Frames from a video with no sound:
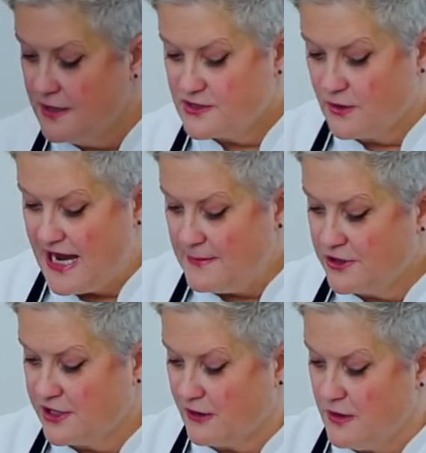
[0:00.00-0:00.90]
So I am going
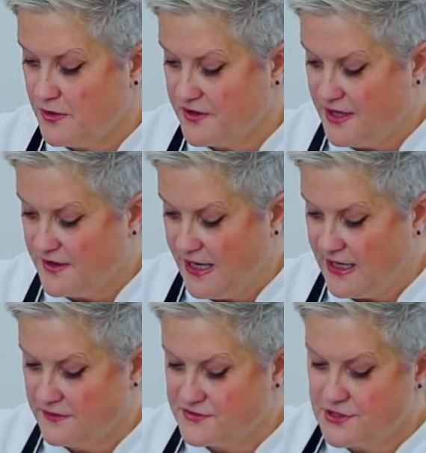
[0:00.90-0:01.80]
to go in with another
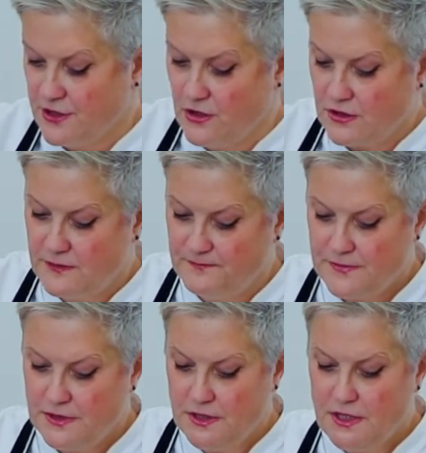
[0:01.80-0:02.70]
ladle of stock.
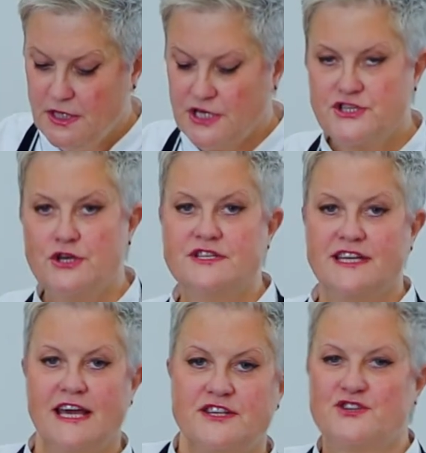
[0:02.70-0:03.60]
As soon as it
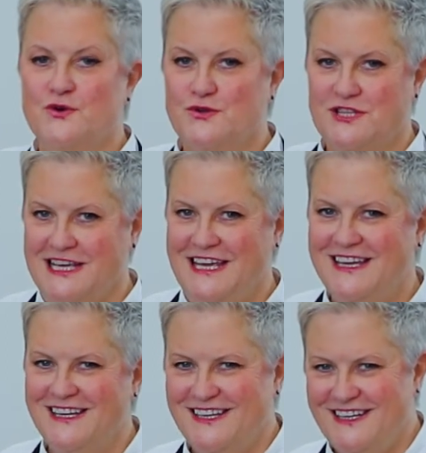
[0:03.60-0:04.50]
saucy,
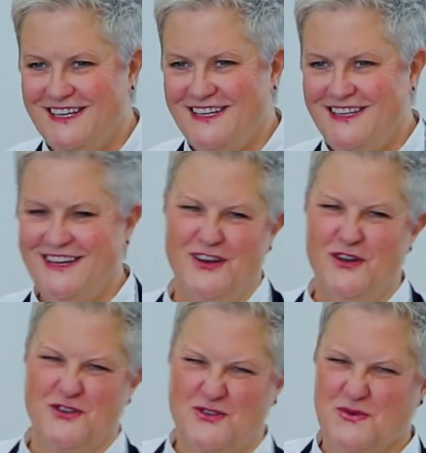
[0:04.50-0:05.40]

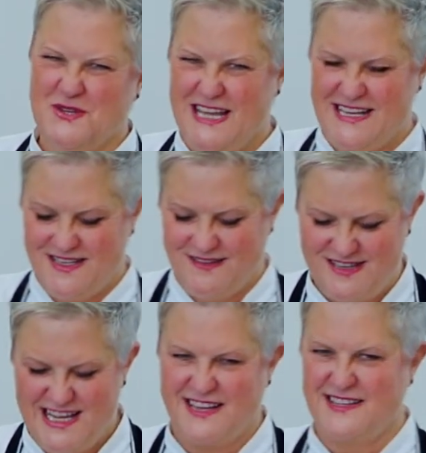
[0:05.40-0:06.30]
not saucy as in
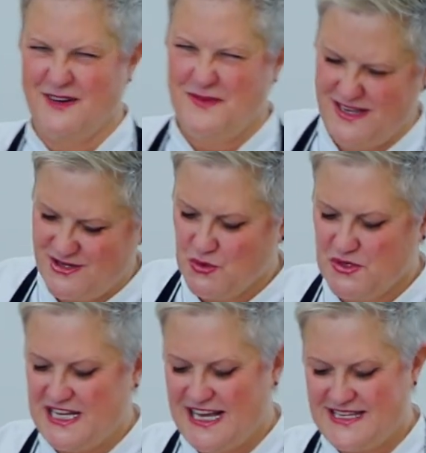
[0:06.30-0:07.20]
sexy, I meant
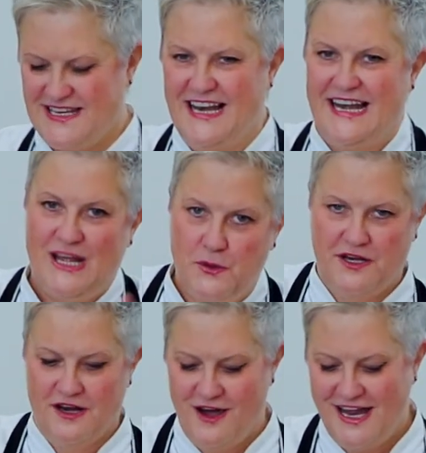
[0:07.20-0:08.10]
saucy as in
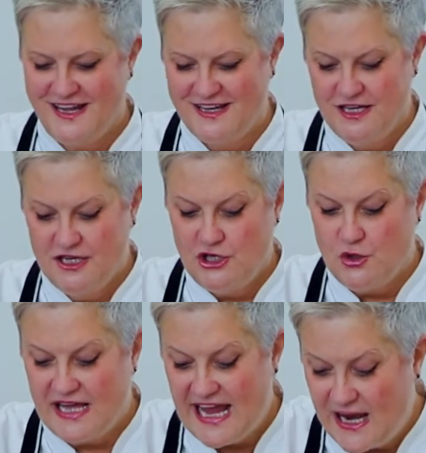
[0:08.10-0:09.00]
liquid-like, you
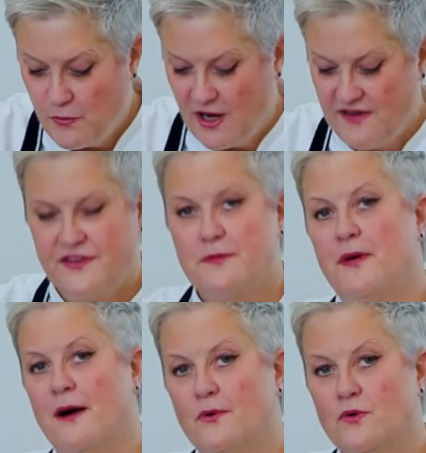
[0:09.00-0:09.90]
can wait for the
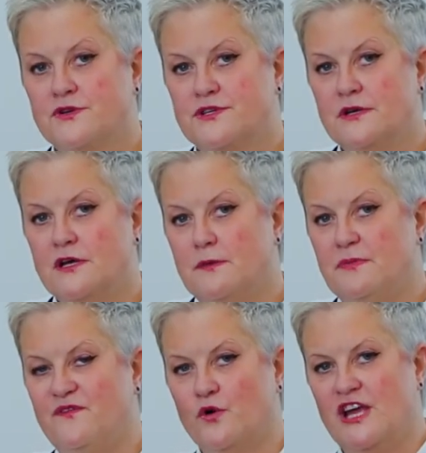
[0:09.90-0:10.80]
bubbles
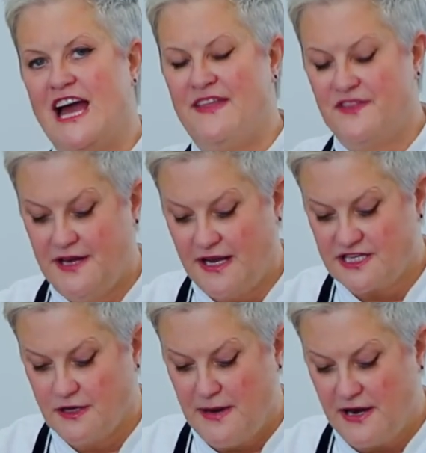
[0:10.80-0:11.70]
before you add the
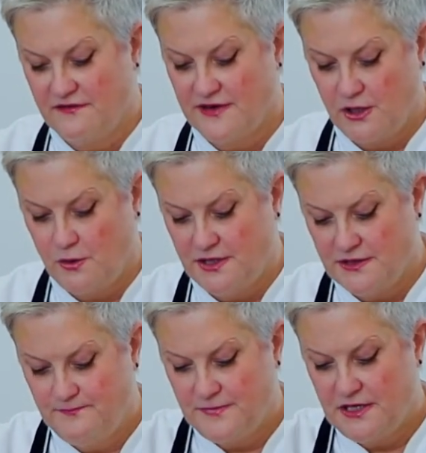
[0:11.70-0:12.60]
next amount of liquid.
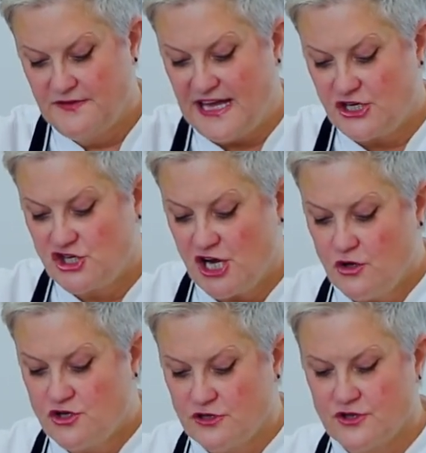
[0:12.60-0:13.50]
That
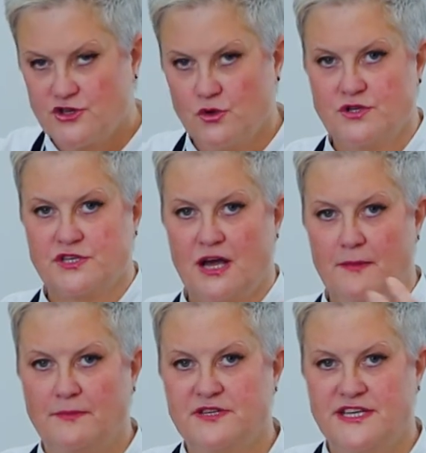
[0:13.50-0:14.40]
shows you the sauce has come
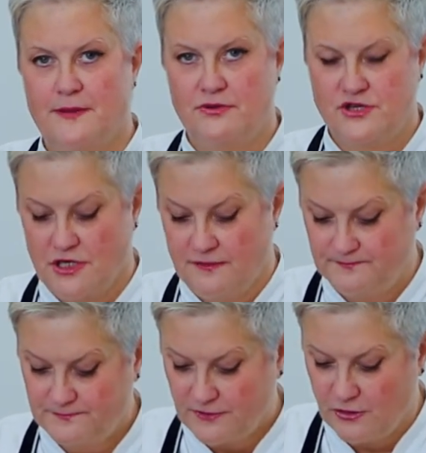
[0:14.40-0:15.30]
up to temperature,
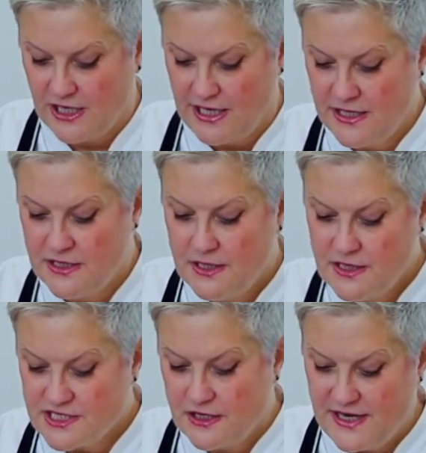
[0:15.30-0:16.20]
okay?
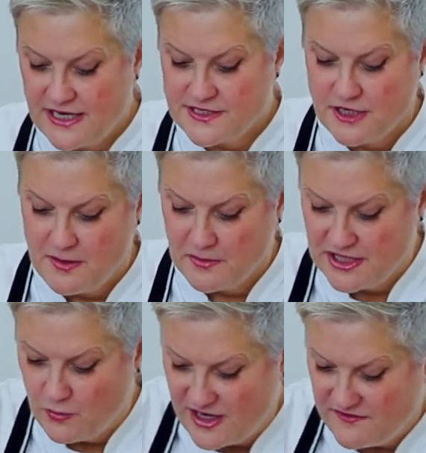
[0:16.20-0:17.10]
So next time I'm going
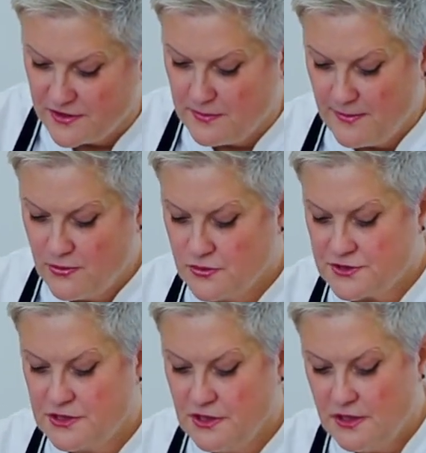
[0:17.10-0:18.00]
to wait for the
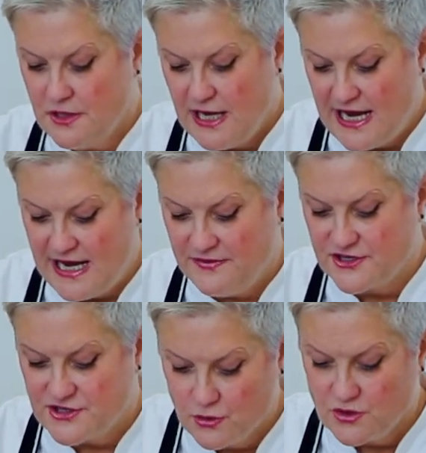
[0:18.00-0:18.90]
bubbles, and this
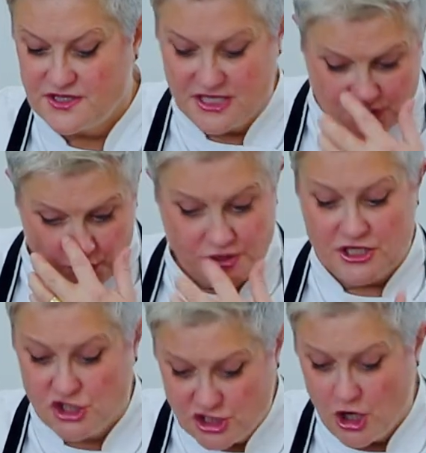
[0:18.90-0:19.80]
sauce
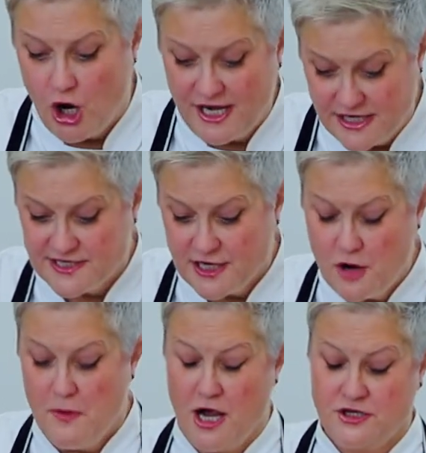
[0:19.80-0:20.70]
is shining
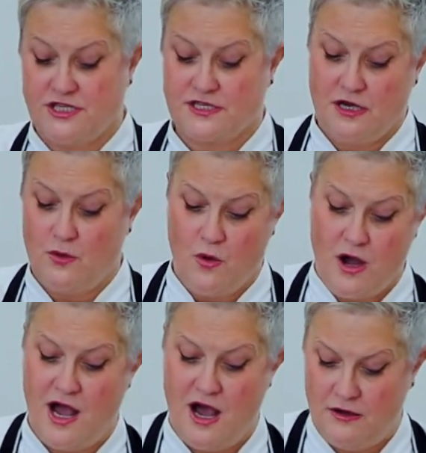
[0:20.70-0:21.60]
so much, it's like,
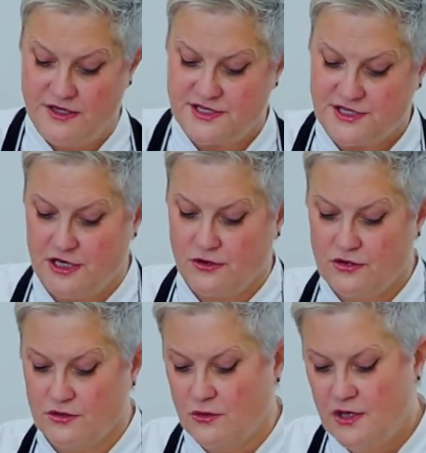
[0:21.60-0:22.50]
wow, it's so
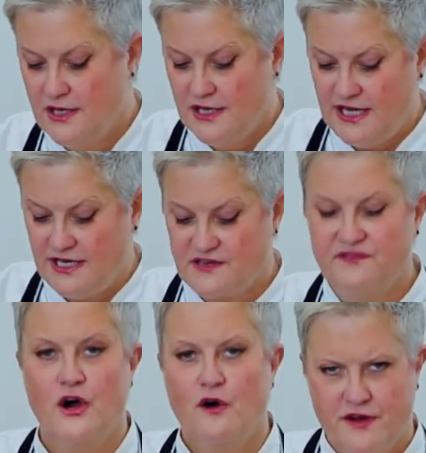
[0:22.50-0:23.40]
cool. It's
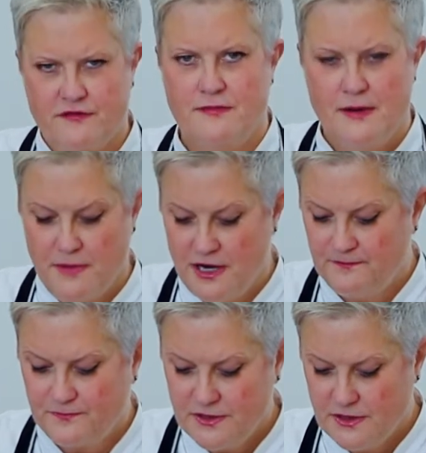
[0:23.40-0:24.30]
velvet, remember?
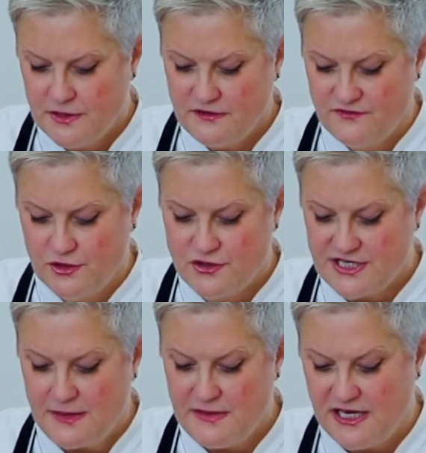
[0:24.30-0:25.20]

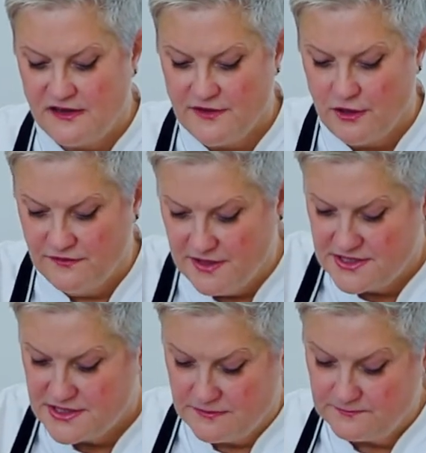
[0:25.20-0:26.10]
Veloute meaning
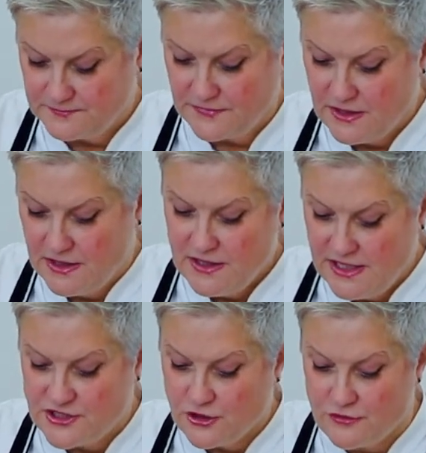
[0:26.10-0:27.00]
velvet.
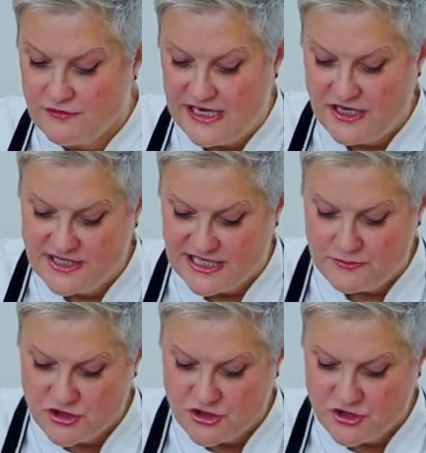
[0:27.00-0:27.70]
It's got a really deep